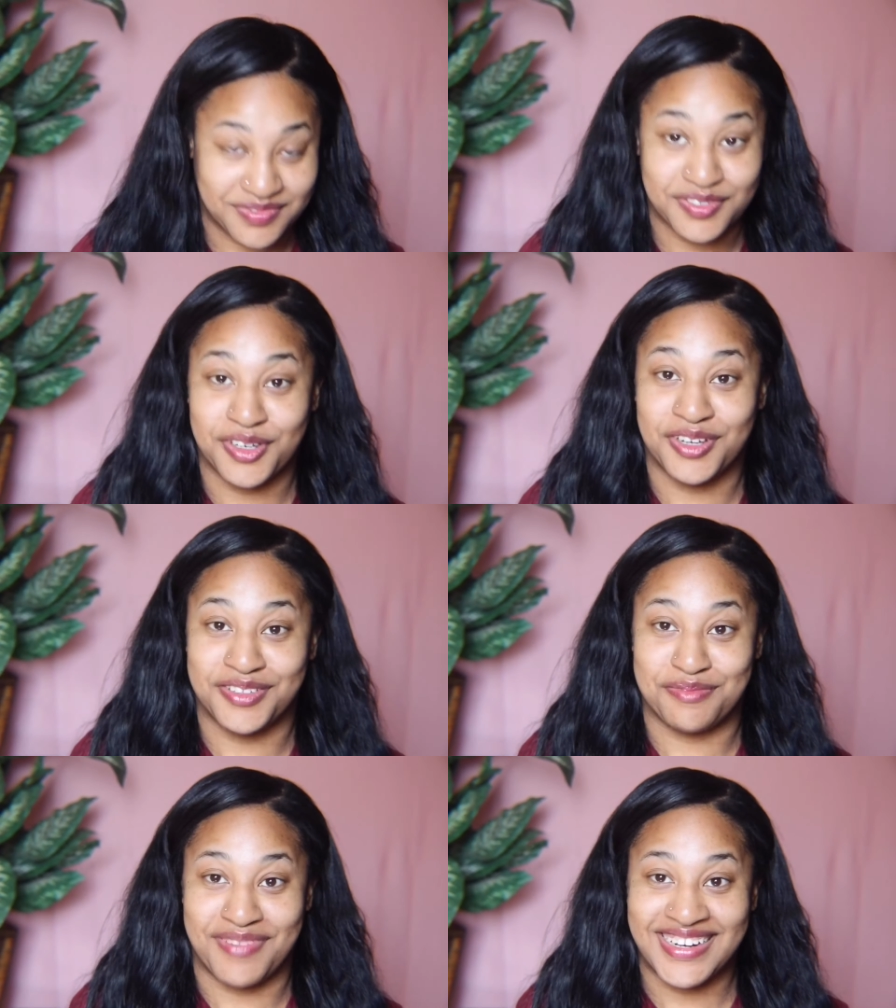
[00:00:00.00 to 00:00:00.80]
On
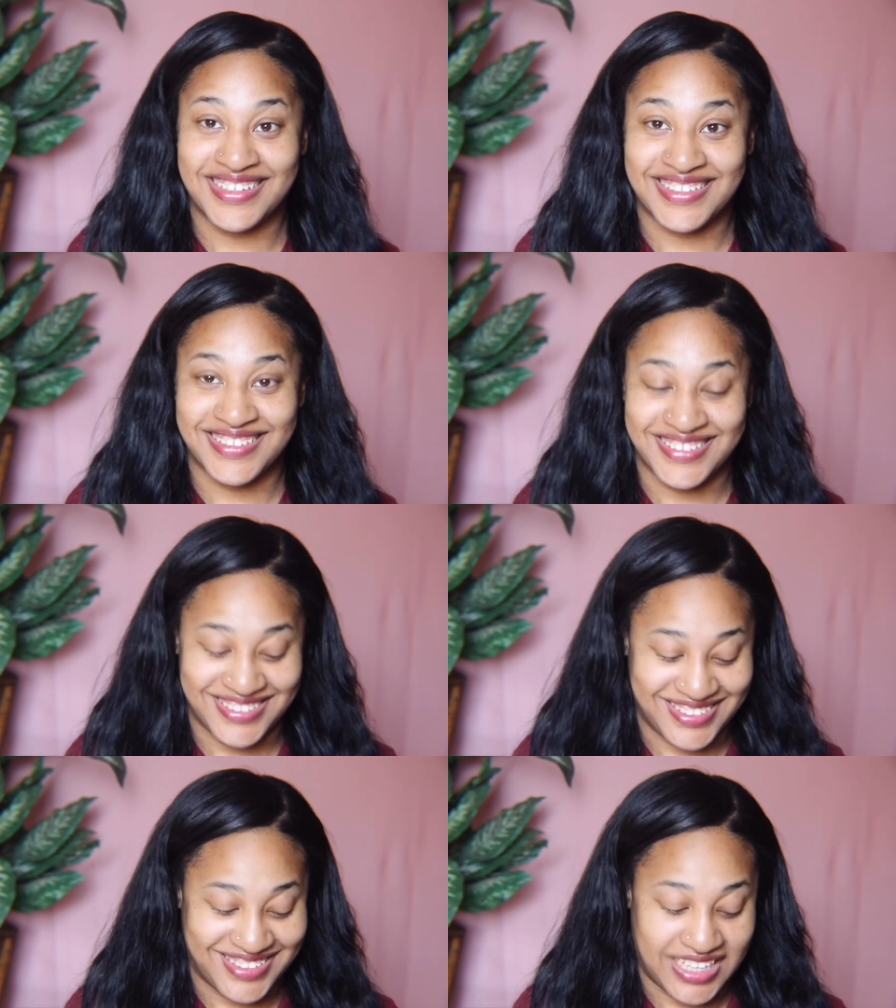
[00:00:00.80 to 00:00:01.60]
your mark,
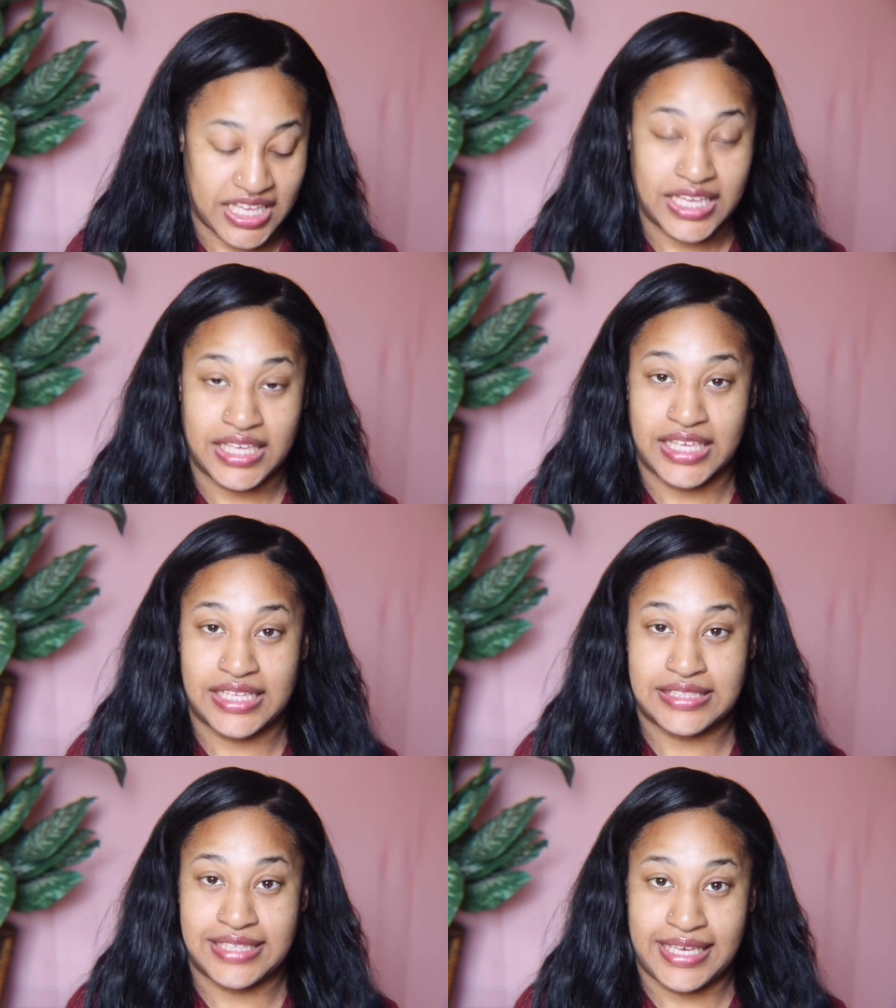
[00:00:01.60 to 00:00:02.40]

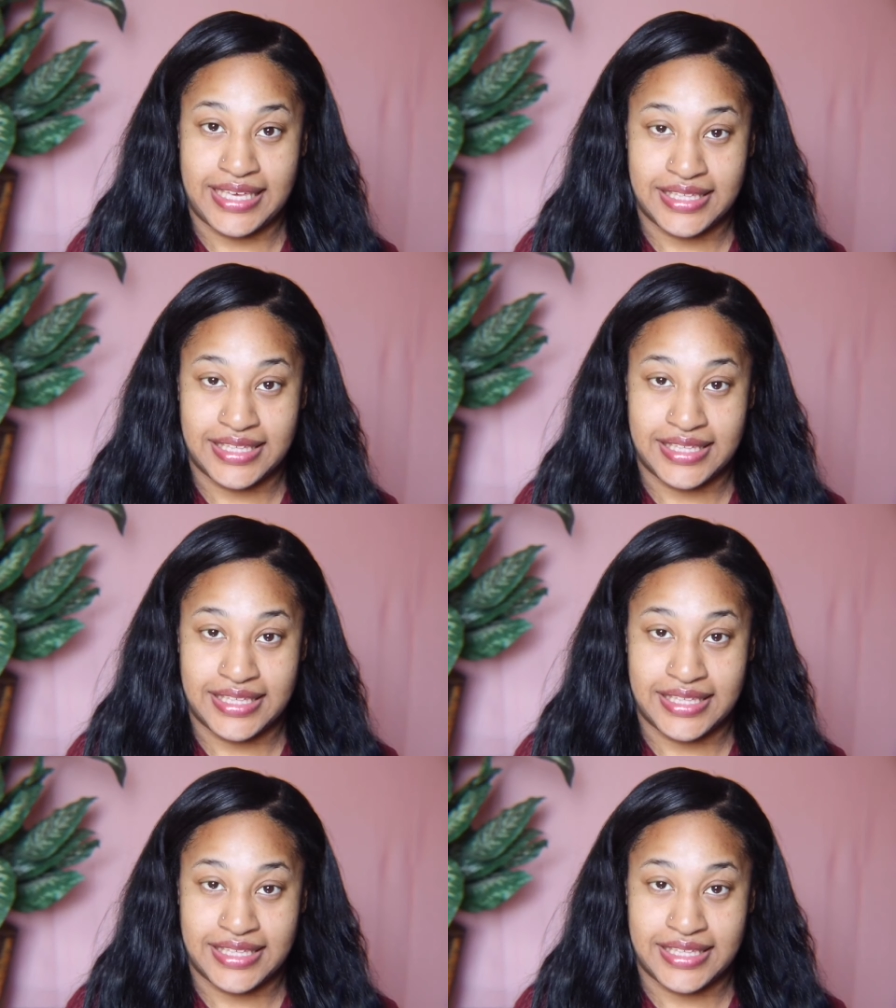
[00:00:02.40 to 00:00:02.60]
get sticky.